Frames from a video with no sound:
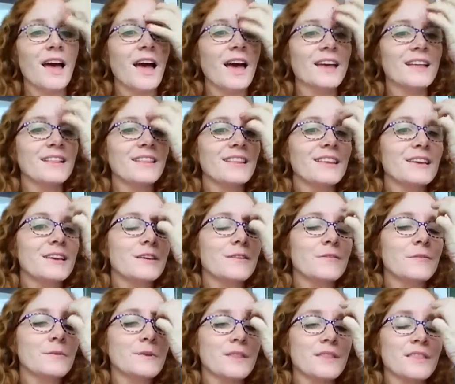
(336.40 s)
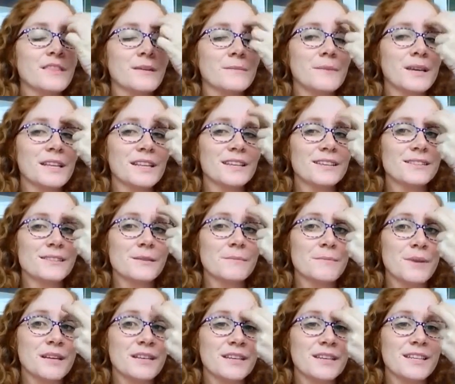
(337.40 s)
I live with limitless
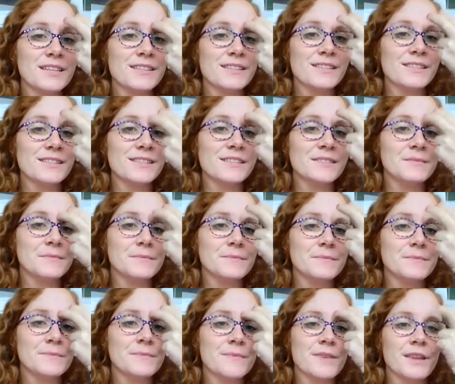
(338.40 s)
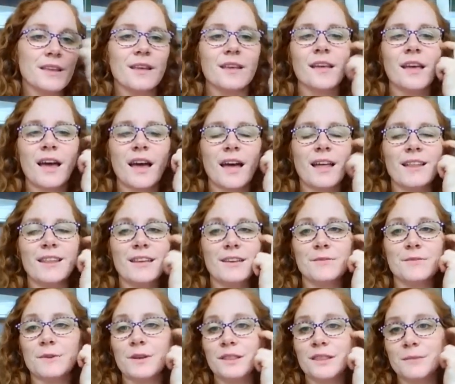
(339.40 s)
abundance. I
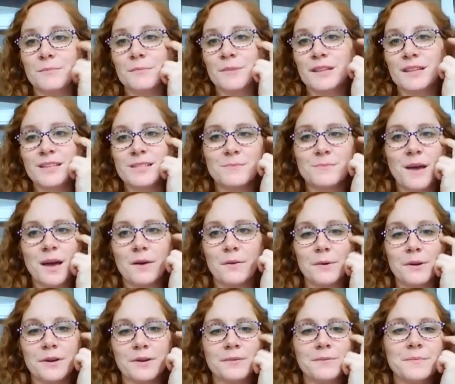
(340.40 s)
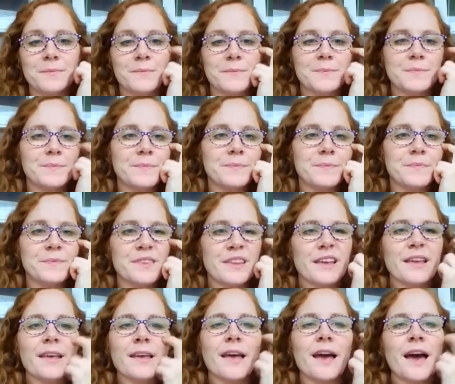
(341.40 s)
live with limitless power.
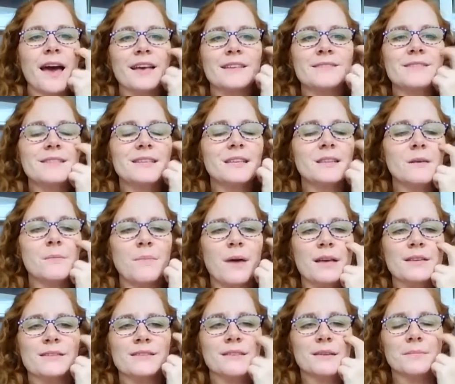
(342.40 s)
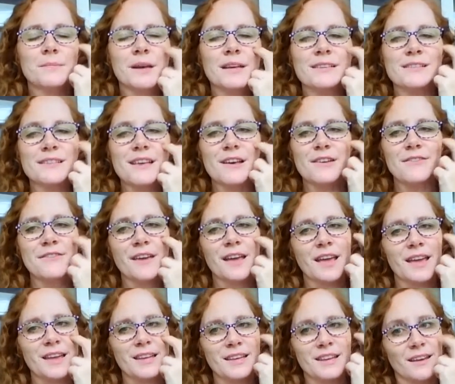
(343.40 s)
I see the best in myself
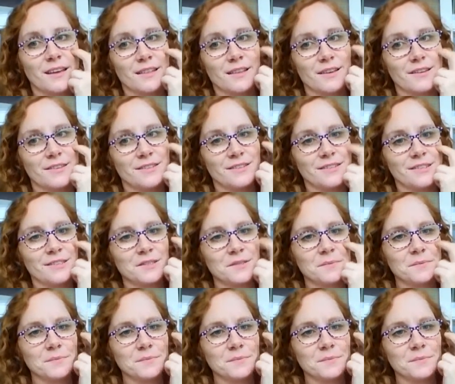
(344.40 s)
and others.